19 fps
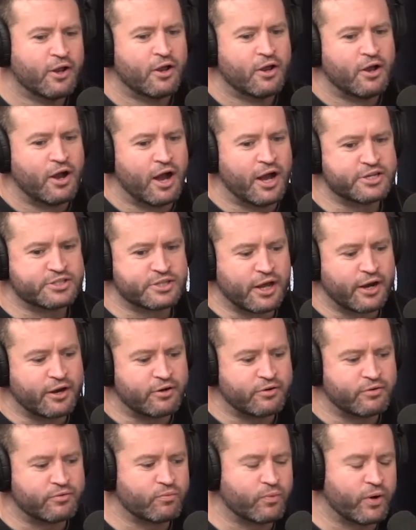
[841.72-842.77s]
I
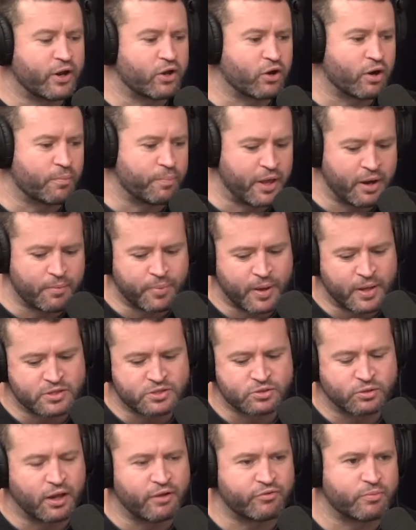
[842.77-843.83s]
started, when I got a pen and
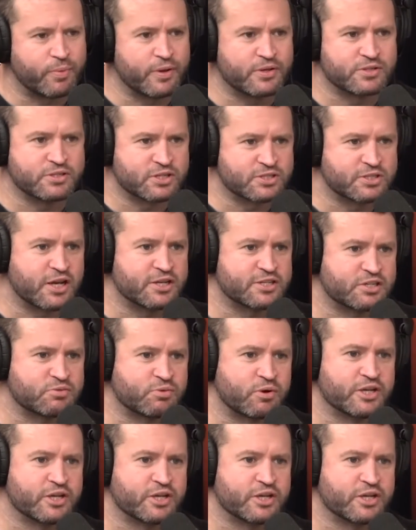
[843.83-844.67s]
pencil after about 6 days, that's when I